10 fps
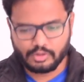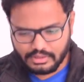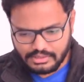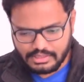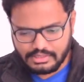So
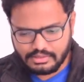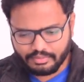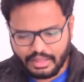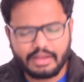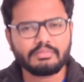this is
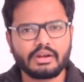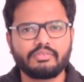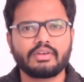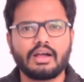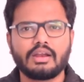in
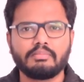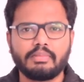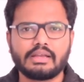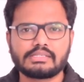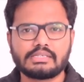brief regarding
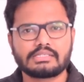Baelz